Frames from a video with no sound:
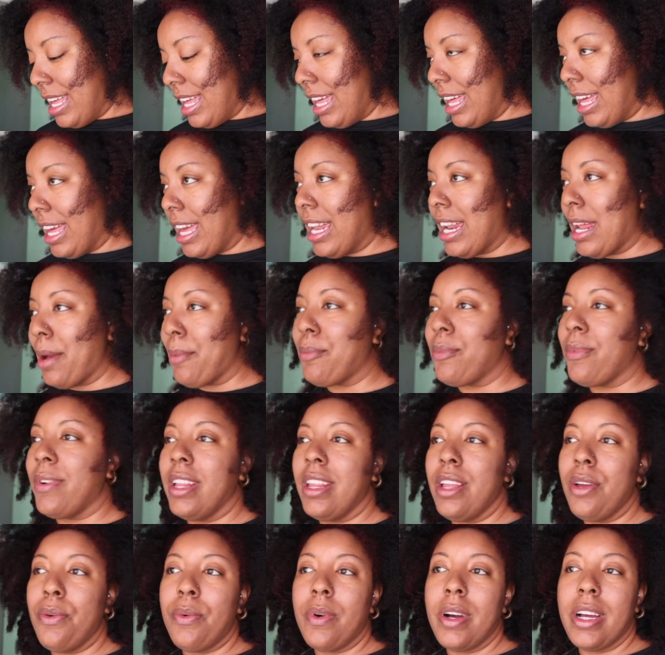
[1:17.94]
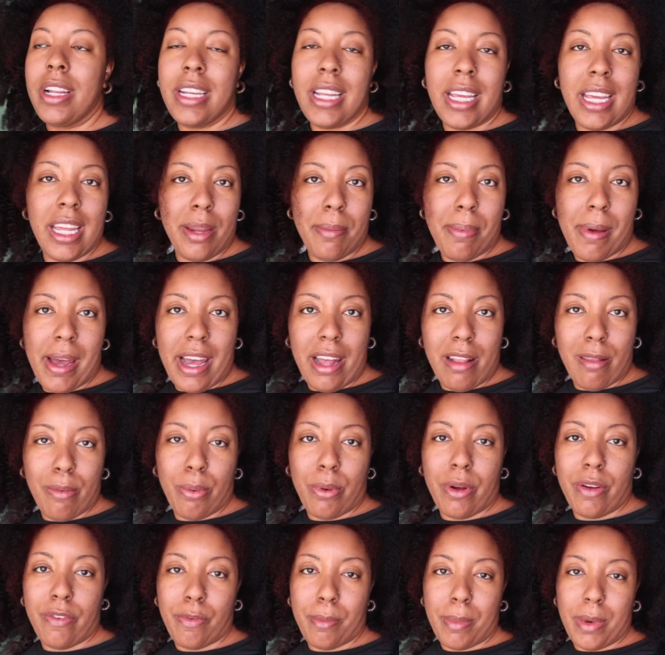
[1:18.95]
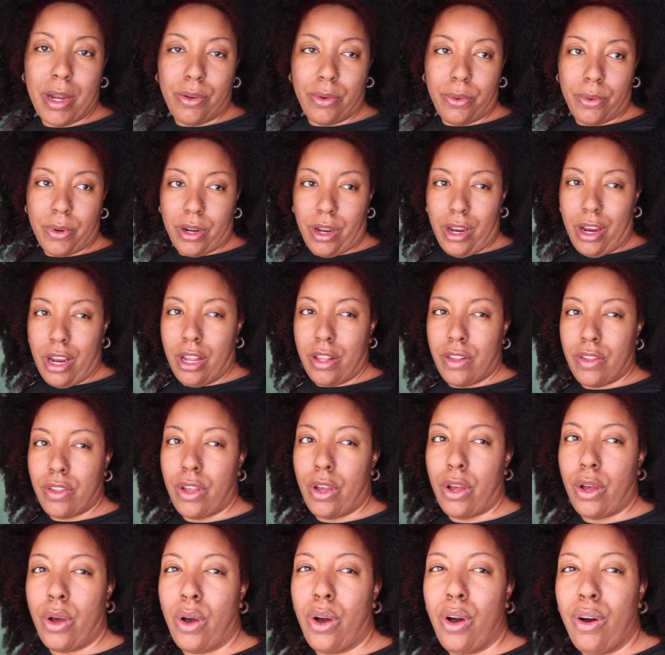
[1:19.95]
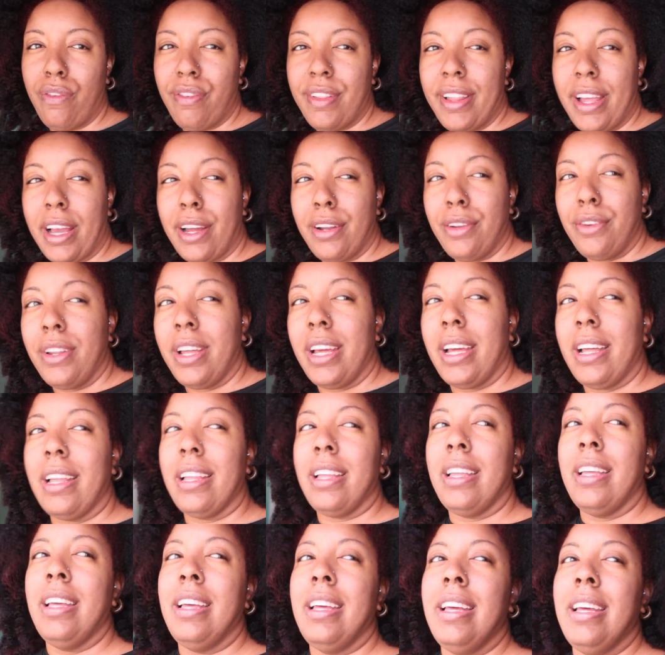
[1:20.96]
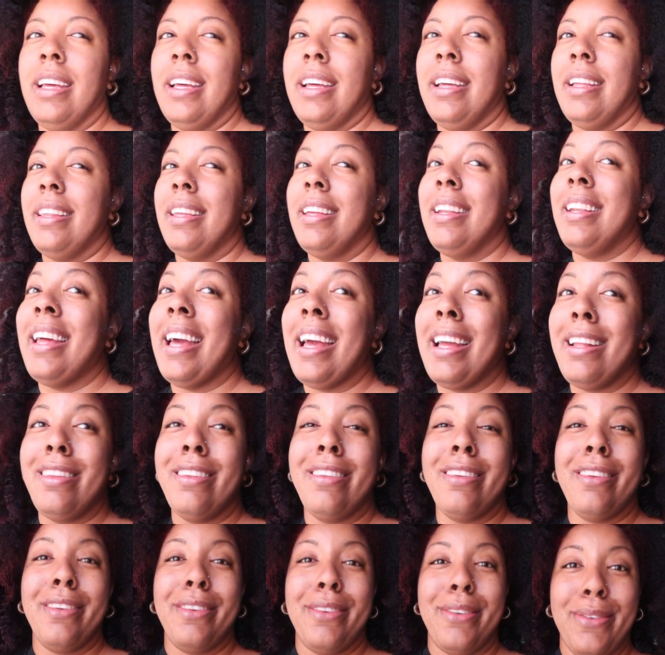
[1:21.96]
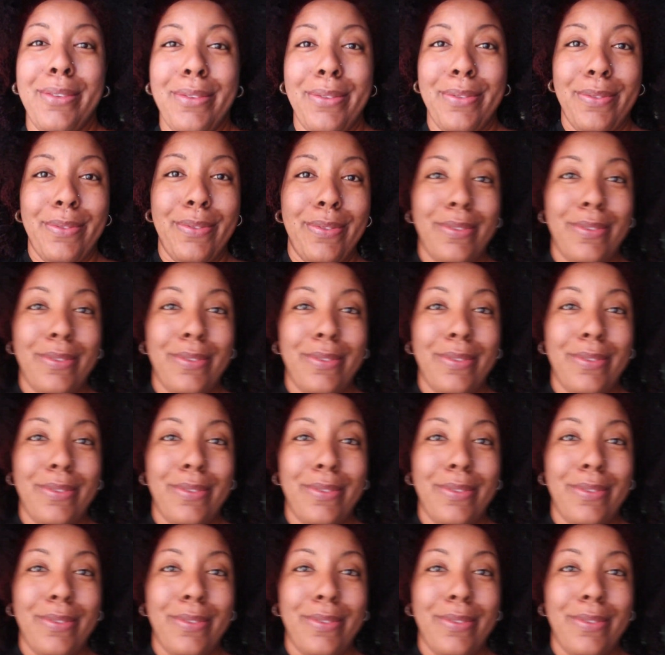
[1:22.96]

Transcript: And I'm really wanting to get a passport for my daughter. So hopefully I can do that today too.